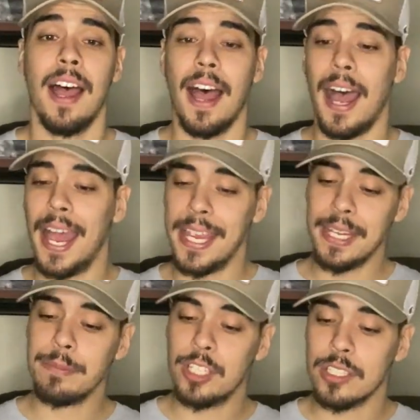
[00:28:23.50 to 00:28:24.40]

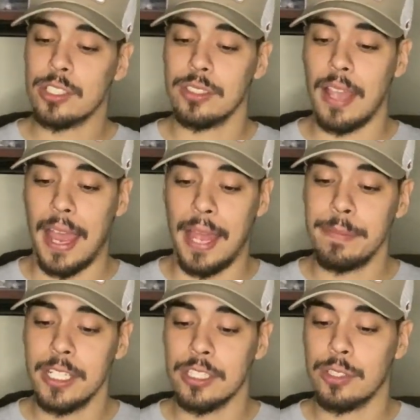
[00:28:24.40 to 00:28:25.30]
I'm
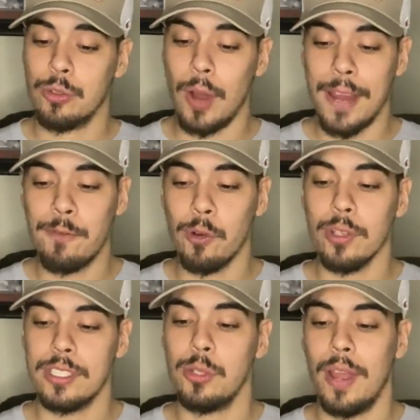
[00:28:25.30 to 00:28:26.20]
just grateful
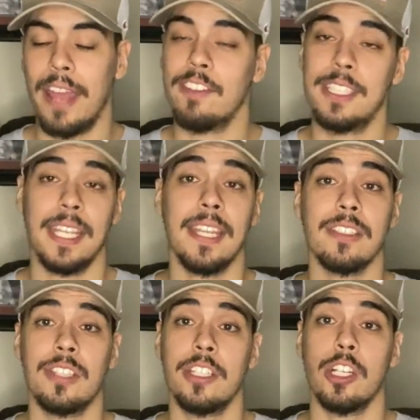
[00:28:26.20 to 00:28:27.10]
to have seen
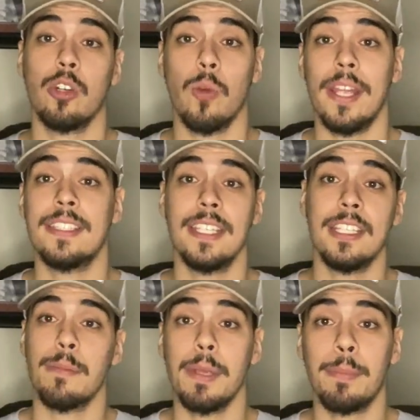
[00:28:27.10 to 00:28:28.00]
such a great
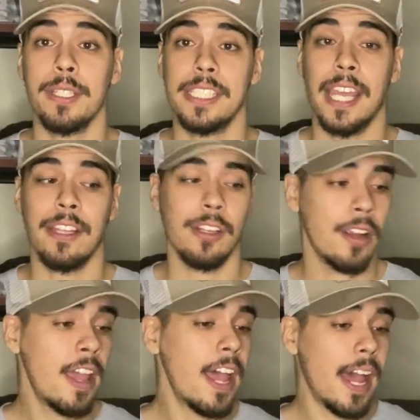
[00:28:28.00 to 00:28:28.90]
season be put together.
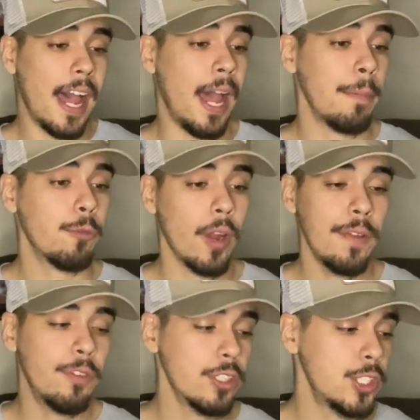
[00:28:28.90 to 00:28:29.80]
I'm
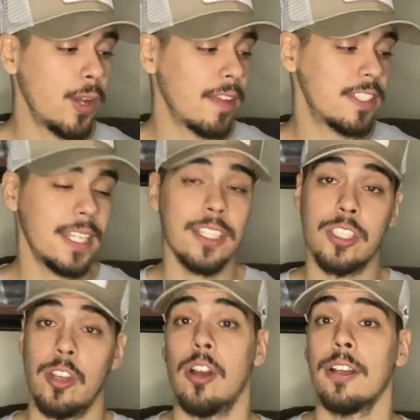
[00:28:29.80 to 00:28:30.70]
grateful to have seen
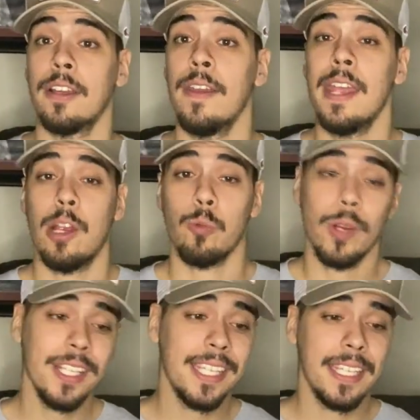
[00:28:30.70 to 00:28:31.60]
Sark
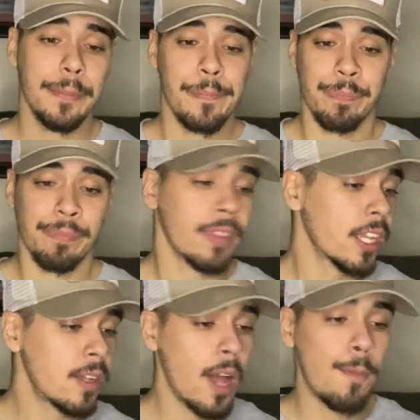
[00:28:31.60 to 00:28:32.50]
really
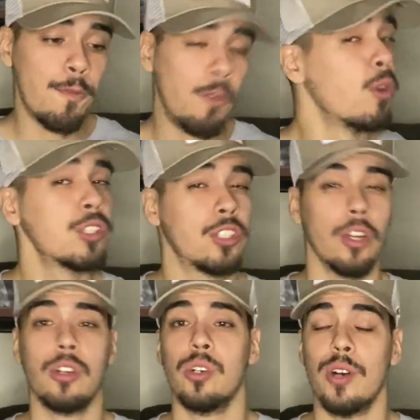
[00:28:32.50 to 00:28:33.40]
come full
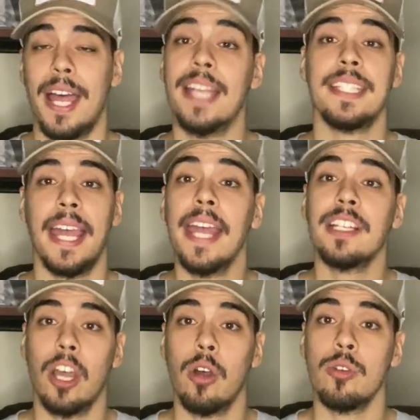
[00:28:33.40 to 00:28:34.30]
circle as a head
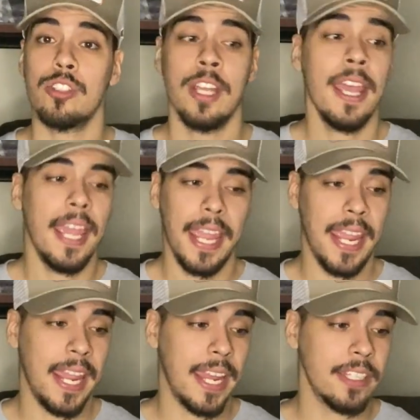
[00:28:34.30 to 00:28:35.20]
coach
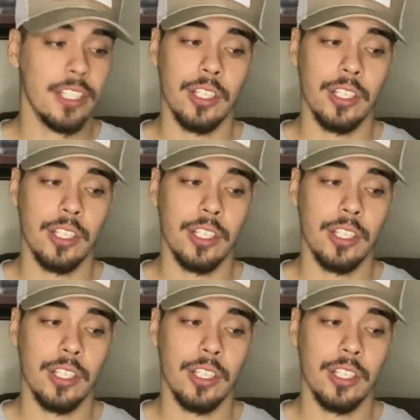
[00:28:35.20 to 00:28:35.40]
and